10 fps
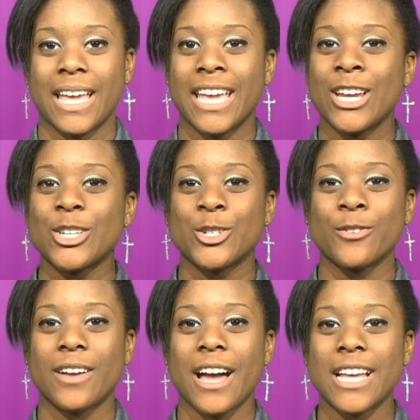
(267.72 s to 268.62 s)
Here's your
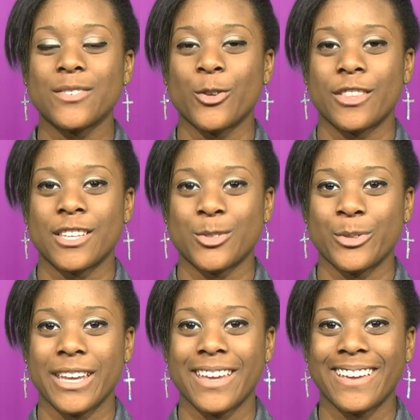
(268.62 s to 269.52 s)
vines for this
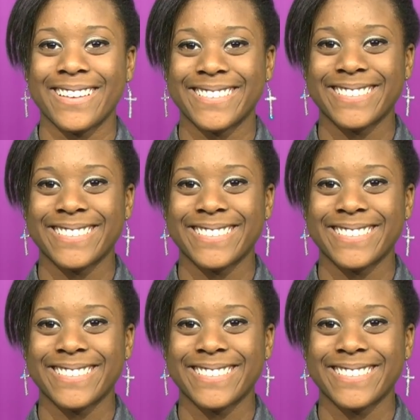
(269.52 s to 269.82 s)
week.